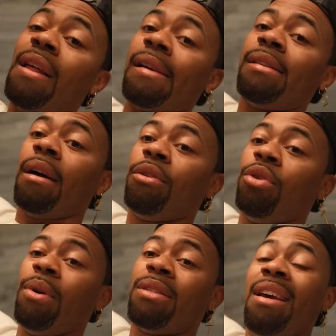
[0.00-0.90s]
last thing I'll
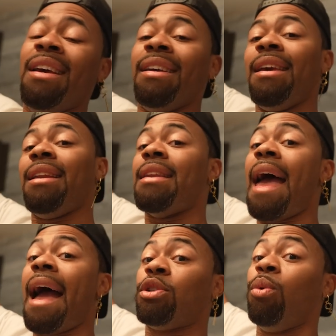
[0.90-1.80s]
do is get an
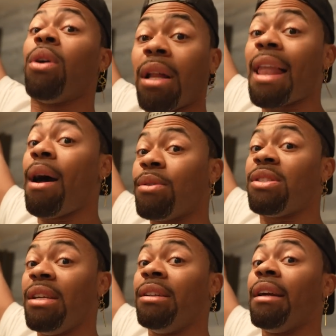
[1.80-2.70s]
actual cloud
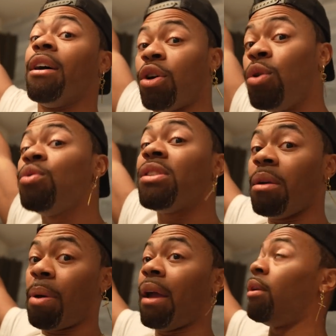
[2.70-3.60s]
ceiling
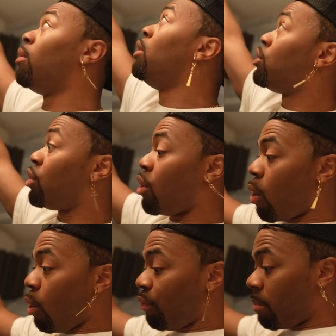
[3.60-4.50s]
acoustic panel to go
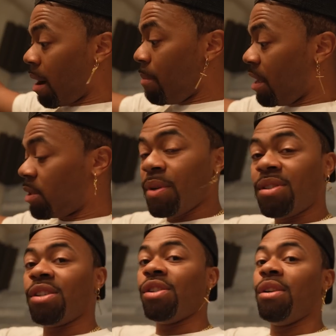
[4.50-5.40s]
over my mix
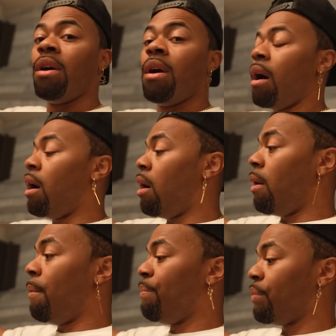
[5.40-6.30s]
position
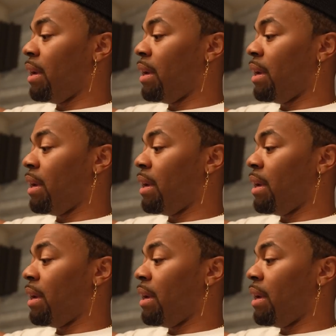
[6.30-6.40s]
um,